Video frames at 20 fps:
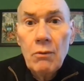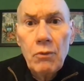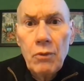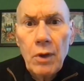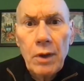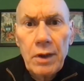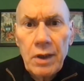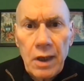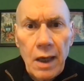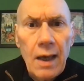
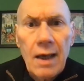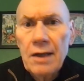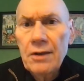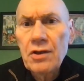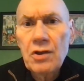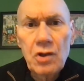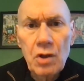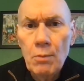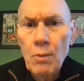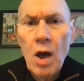
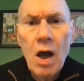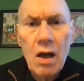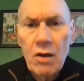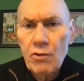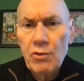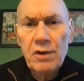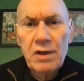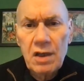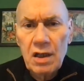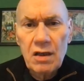yes,
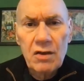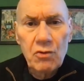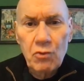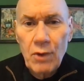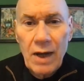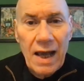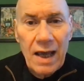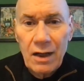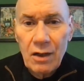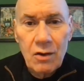democracy is
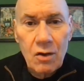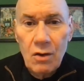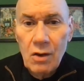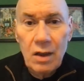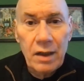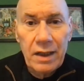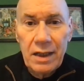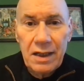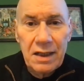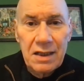
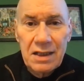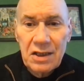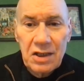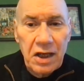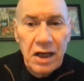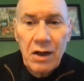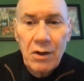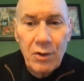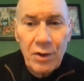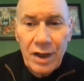radical and it's
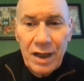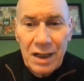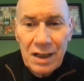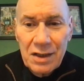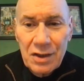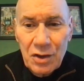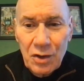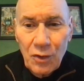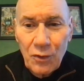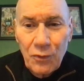scary
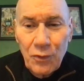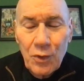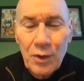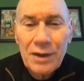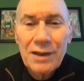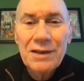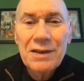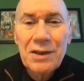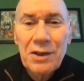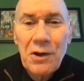and so
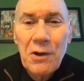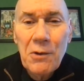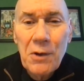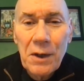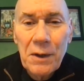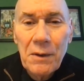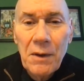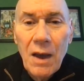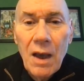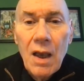forth and so on.